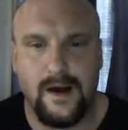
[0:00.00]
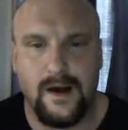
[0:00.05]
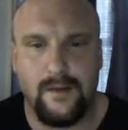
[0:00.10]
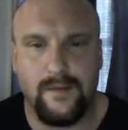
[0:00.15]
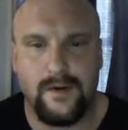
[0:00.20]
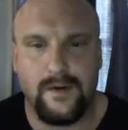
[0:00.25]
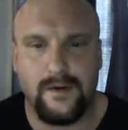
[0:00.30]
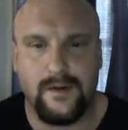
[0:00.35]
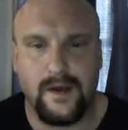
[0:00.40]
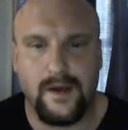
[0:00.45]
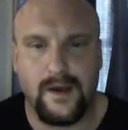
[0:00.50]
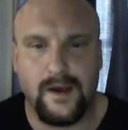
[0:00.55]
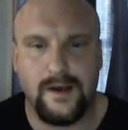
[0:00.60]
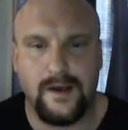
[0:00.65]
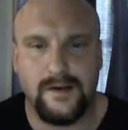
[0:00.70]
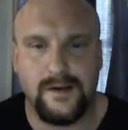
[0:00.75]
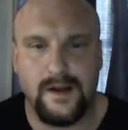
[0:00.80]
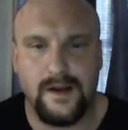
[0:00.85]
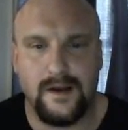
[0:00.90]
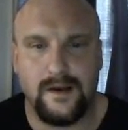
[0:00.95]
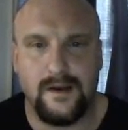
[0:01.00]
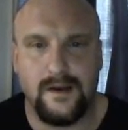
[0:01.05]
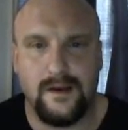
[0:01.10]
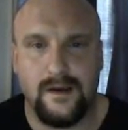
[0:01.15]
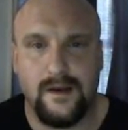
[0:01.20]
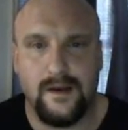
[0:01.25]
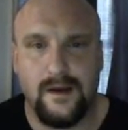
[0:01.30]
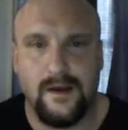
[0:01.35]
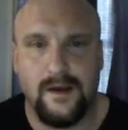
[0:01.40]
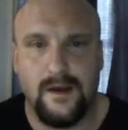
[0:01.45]
it up. Like I said,
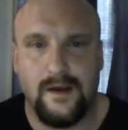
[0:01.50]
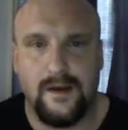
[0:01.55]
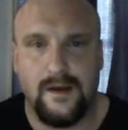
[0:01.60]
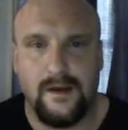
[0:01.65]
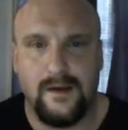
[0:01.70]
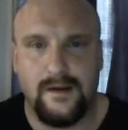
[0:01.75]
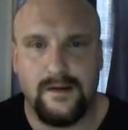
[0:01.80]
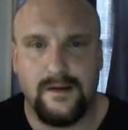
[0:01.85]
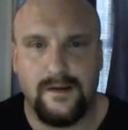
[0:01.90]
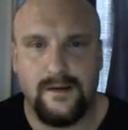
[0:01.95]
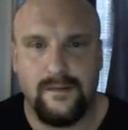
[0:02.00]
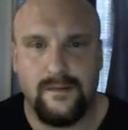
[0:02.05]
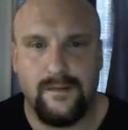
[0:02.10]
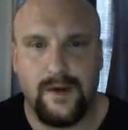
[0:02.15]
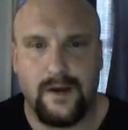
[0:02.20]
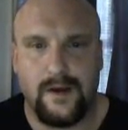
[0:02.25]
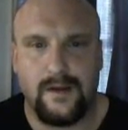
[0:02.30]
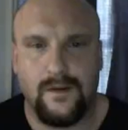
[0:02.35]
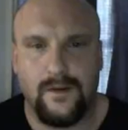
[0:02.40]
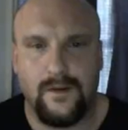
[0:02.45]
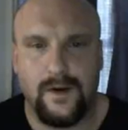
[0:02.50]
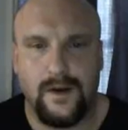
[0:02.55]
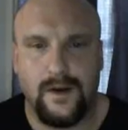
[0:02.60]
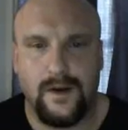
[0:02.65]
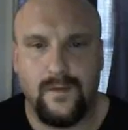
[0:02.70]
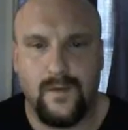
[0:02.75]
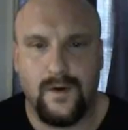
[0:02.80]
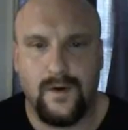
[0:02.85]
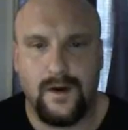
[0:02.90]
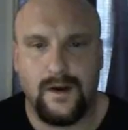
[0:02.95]
pick the one
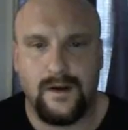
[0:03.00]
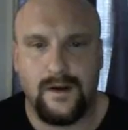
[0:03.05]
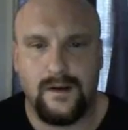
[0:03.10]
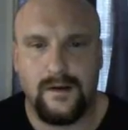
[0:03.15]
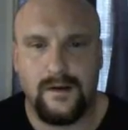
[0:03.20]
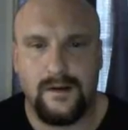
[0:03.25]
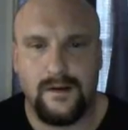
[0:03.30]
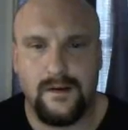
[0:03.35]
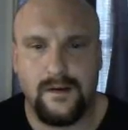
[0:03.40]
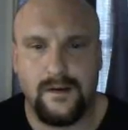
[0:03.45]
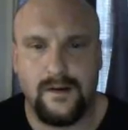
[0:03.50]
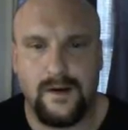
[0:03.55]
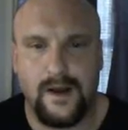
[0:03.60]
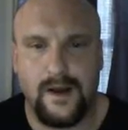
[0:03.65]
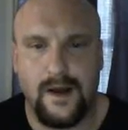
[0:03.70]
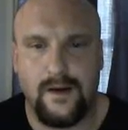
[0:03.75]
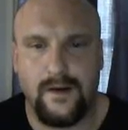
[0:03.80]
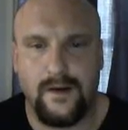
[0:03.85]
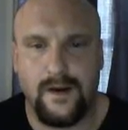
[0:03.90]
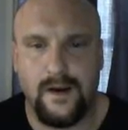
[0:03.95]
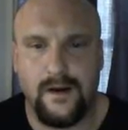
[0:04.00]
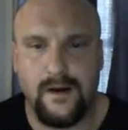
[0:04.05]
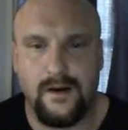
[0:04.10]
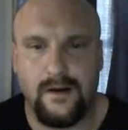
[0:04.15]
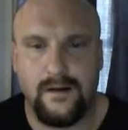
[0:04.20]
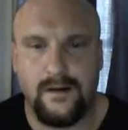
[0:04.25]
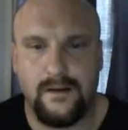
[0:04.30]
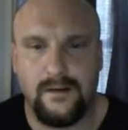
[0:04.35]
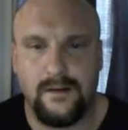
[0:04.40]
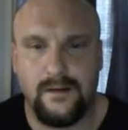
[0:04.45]
you want, go down
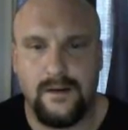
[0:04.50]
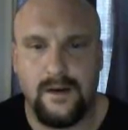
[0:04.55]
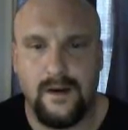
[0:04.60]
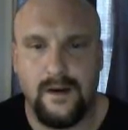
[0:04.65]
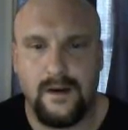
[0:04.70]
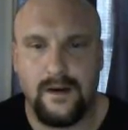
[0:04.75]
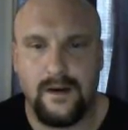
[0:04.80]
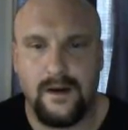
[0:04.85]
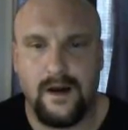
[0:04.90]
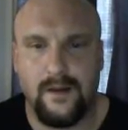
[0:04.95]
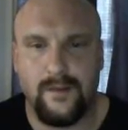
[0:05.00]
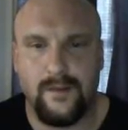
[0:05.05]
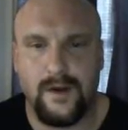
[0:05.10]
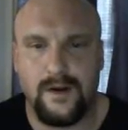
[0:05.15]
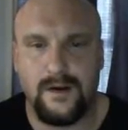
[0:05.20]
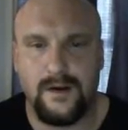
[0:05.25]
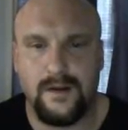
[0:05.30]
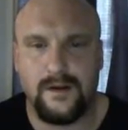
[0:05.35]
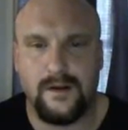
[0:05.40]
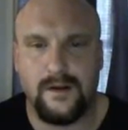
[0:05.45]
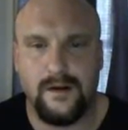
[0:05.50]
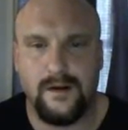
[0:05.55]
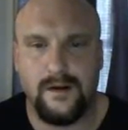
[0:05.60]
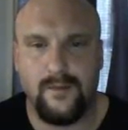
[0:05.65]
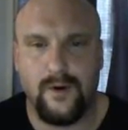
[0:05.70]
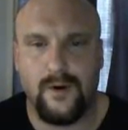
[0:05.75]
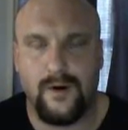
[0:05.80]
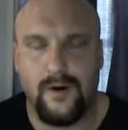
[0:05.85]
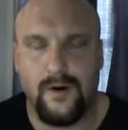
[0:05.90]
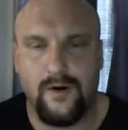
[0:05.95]
here, copy it to the
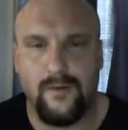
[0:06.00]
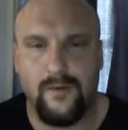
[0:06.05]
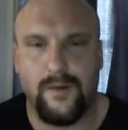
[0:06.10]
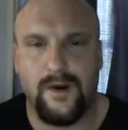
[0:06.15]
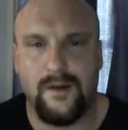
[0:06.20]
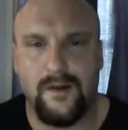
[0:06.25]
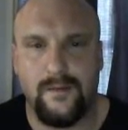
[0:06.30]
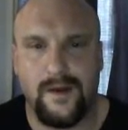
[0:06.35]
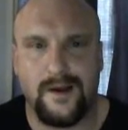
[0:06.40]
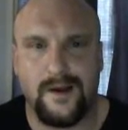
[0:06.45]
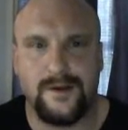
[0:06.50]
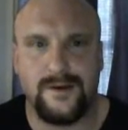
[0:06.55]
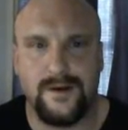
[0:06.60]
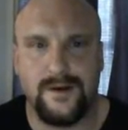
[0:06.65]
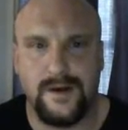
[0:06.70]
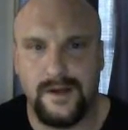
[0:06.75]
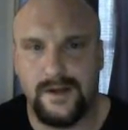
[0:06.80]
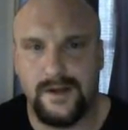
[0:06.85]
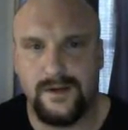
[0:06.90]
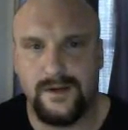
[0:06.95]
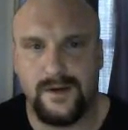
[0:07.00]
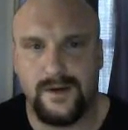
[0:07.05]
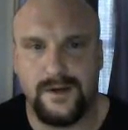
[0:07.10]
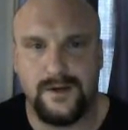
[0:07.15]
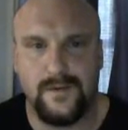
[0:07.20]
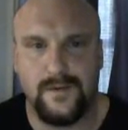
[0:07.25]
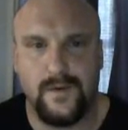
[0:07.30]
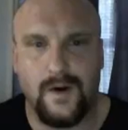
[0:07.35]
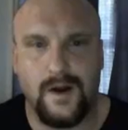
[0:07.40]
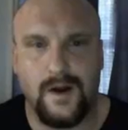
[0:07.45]
clipboard, open it, make sure it is what
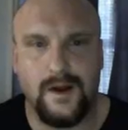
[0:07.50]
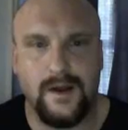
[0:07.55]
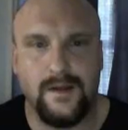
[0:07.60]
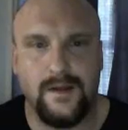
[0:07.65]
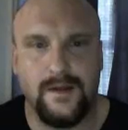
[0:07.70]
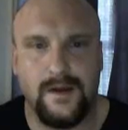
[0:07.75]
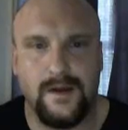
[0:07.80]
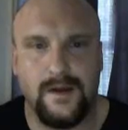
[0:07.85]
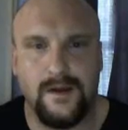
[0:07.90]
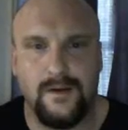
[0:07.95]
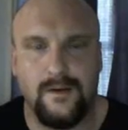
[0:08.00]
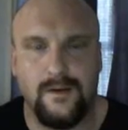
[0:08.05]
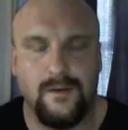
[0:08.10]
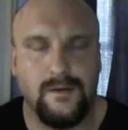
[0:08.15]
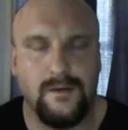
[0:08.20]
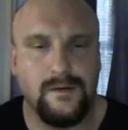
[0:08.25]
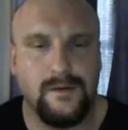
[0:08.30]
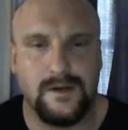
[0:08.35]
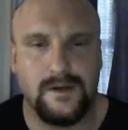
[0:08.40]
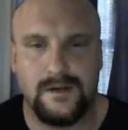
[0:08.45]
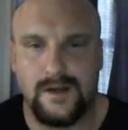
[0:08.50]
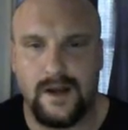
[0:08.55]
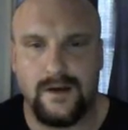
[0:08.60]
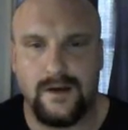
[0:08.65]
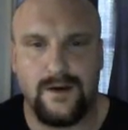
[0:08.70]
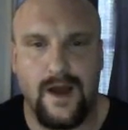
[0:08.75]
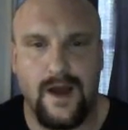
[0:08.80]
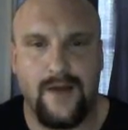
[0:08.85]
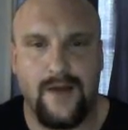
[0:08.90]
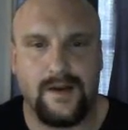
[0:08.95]
you want, and then you just send
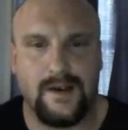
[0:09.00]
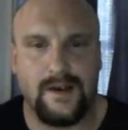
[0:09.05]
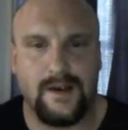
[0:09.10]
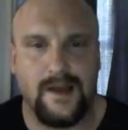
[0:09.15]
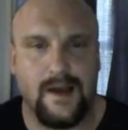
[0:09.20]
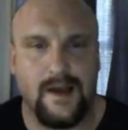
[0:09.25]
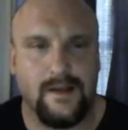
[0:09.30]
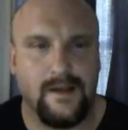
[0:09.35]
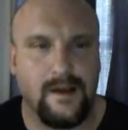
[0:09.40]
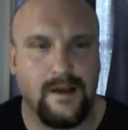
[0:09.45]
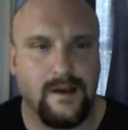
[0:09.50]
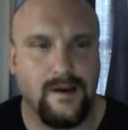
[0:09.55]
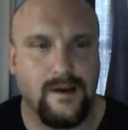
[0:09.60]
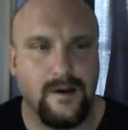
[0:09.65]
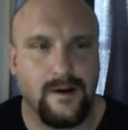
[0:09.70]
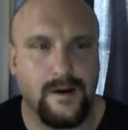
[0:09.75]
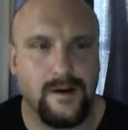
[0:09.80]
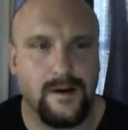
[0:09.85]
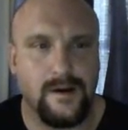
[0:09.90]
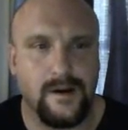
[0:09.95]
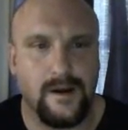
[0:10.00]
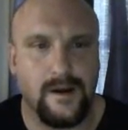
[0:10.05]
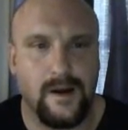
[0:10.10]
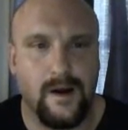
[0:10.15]
traffic to that link and you're good to